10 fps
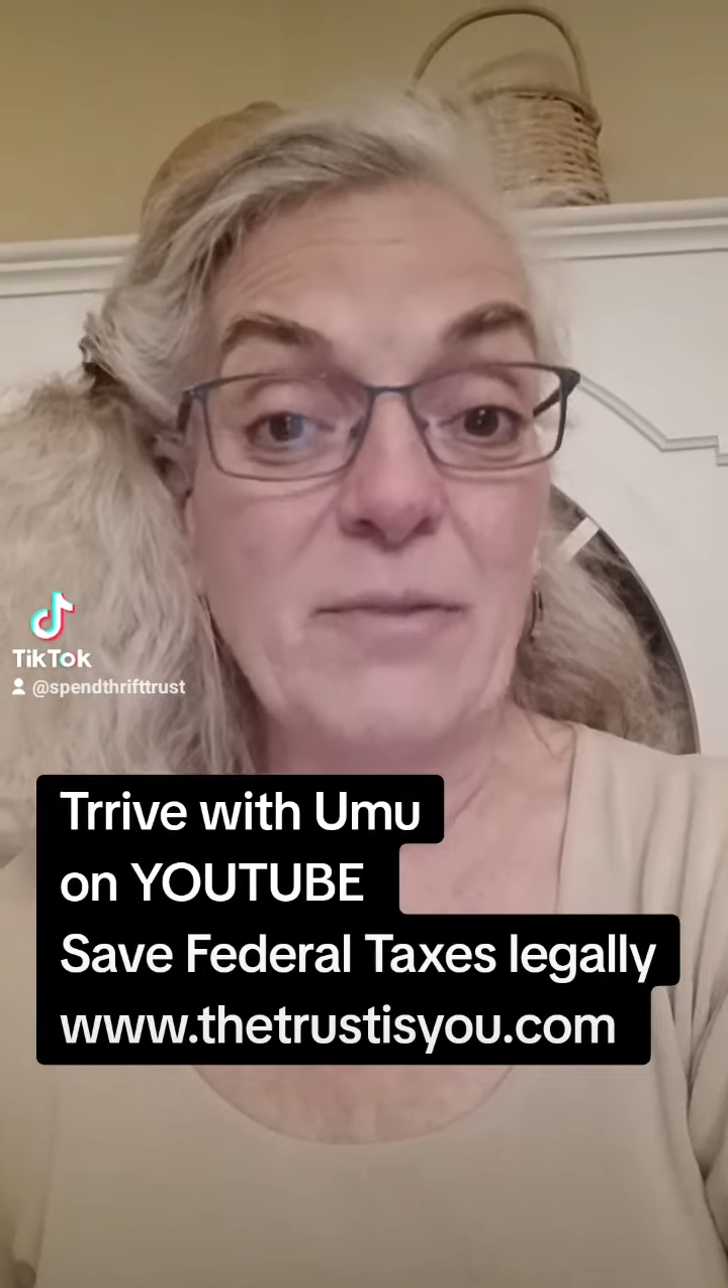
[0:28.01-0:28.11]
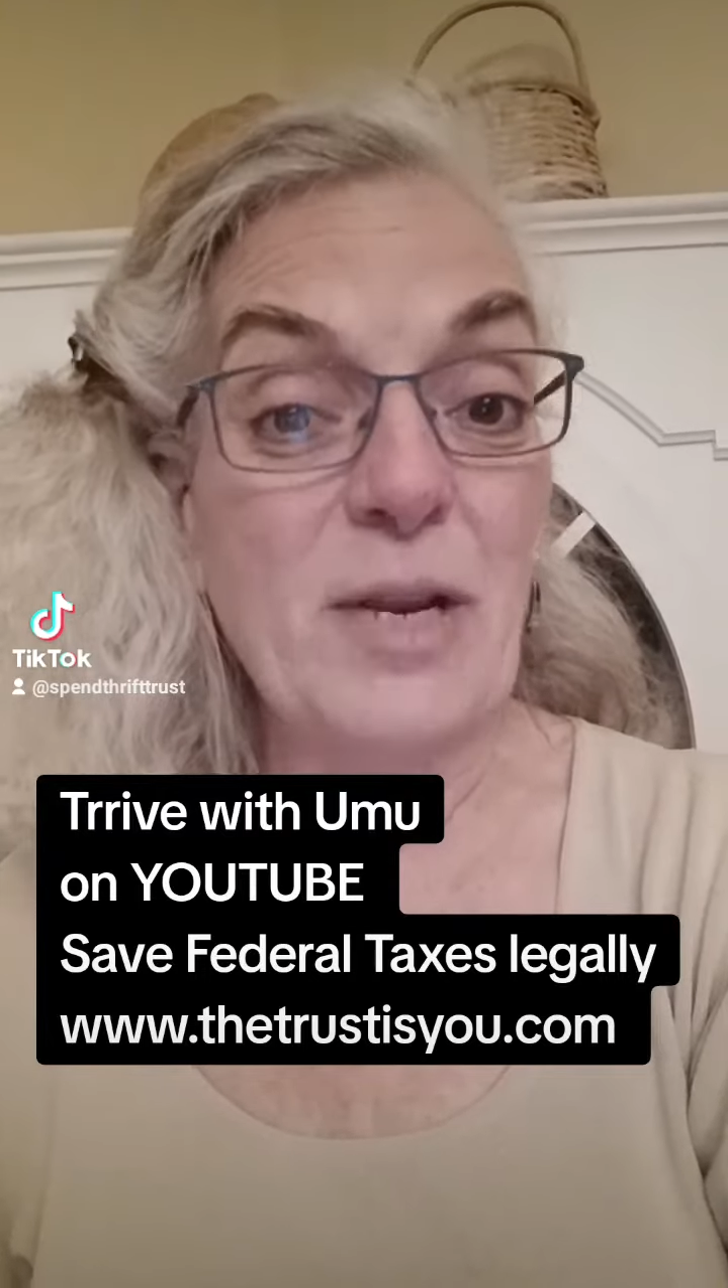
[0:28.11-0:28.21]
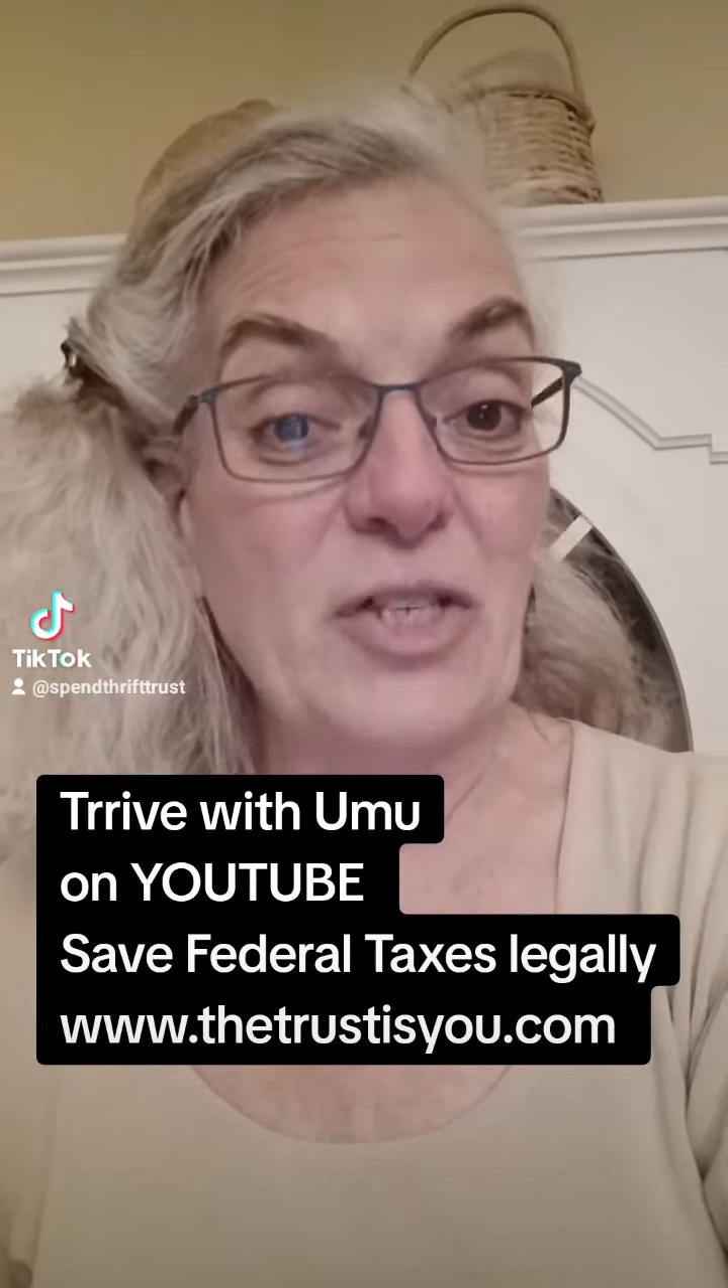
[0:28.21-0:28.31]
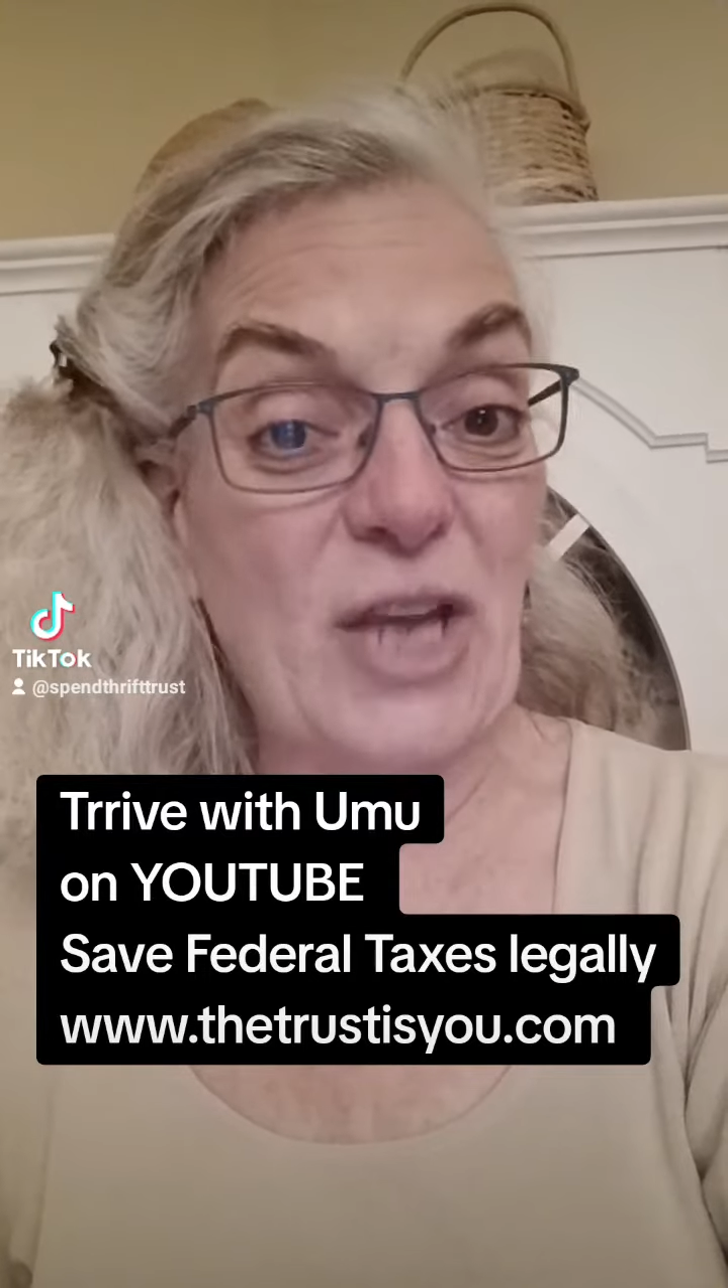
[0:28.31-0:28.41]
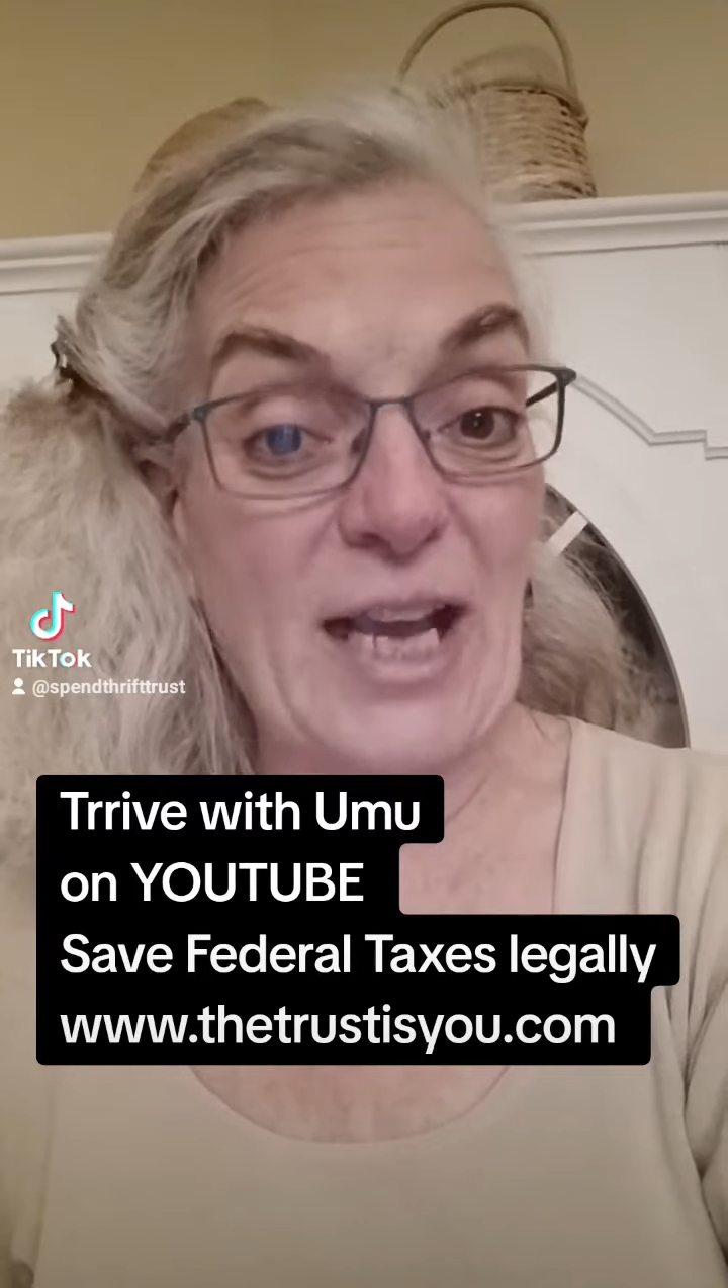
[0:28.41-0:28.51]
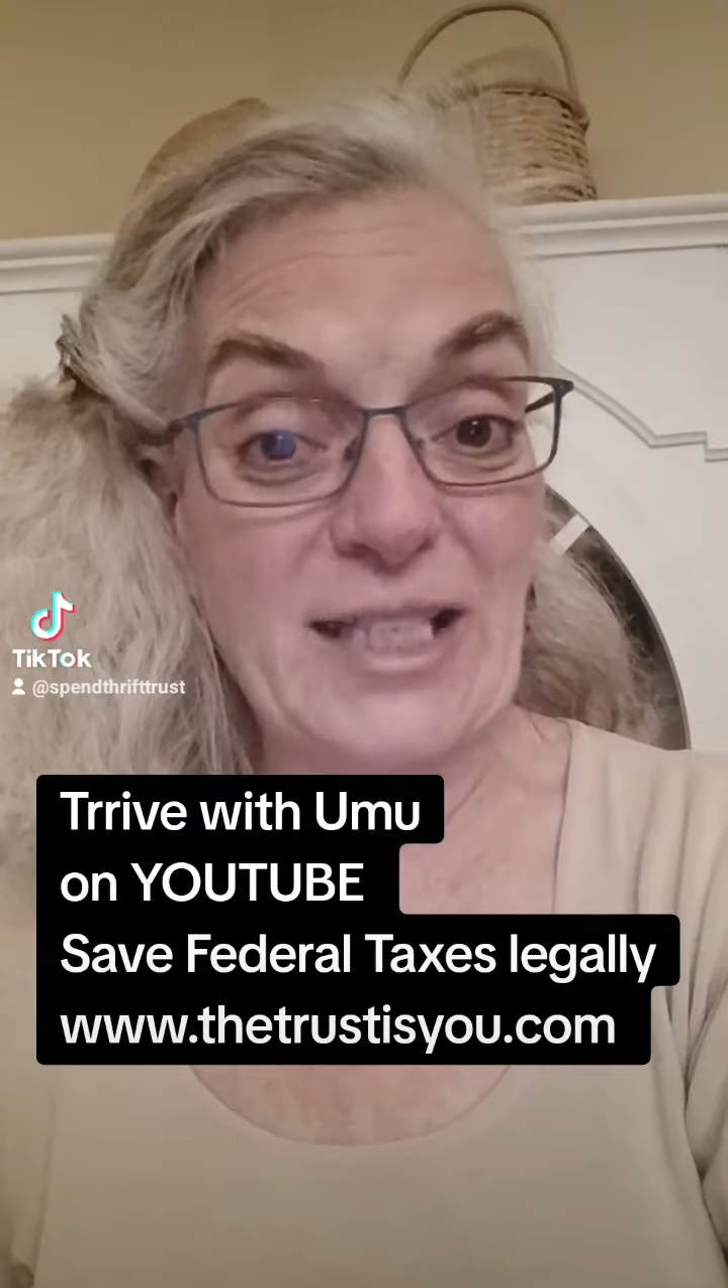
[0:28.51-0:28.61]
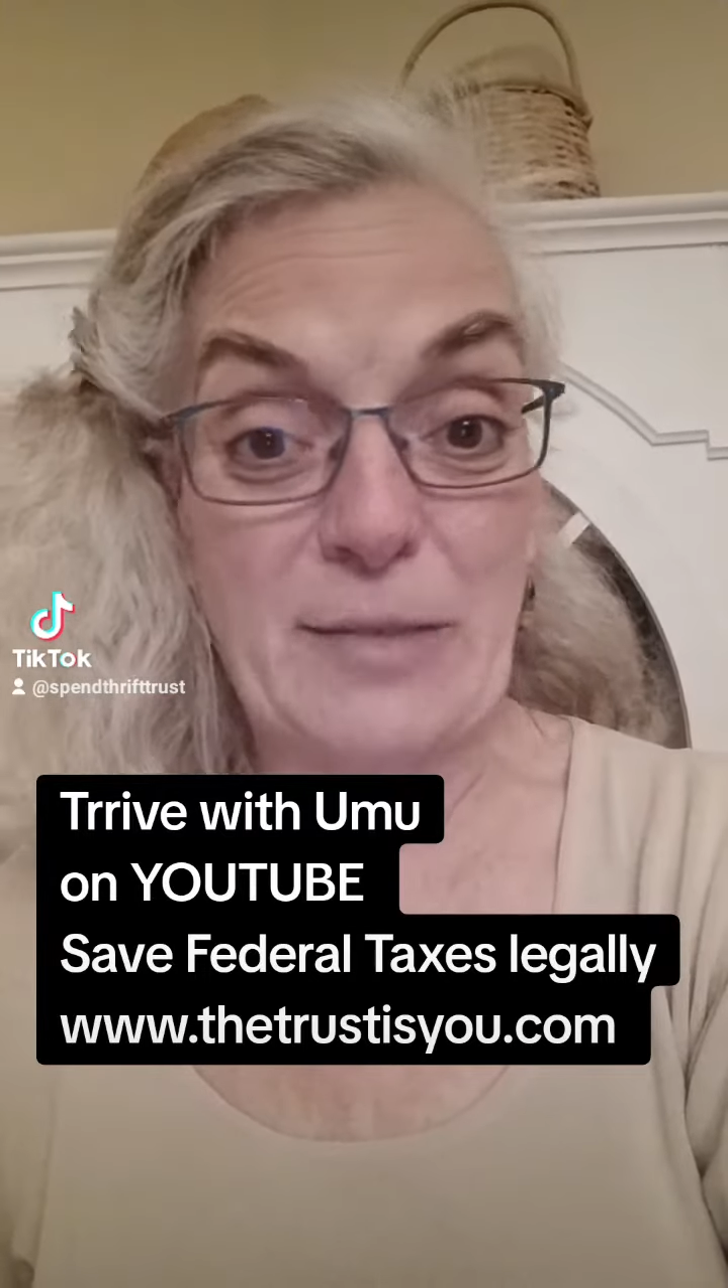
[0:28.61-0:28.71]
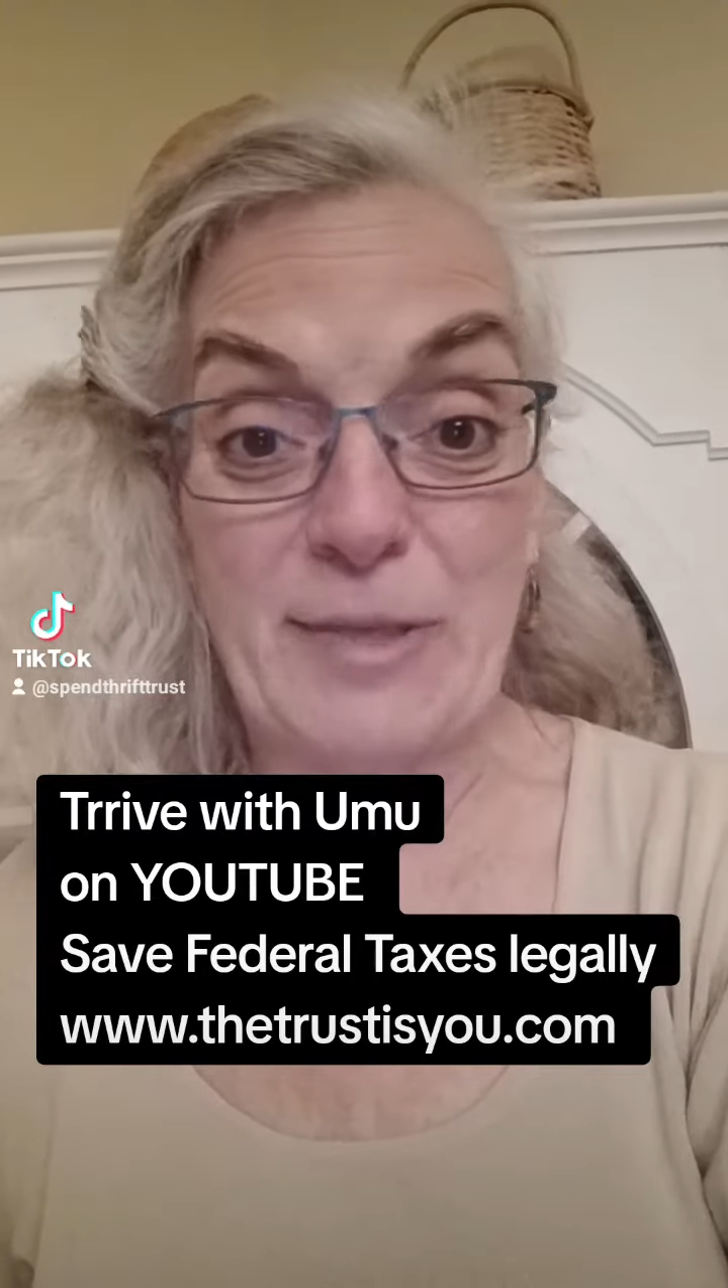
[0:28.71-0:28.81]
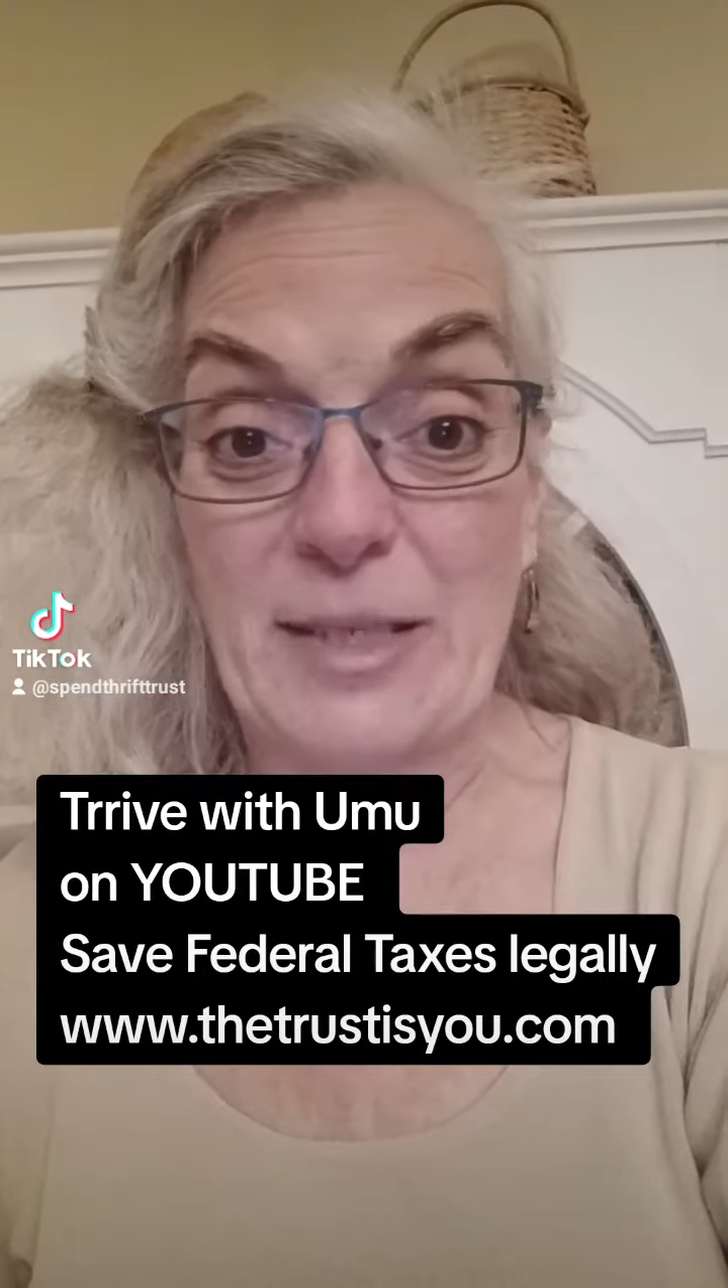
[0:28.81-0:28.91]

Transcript: She asks me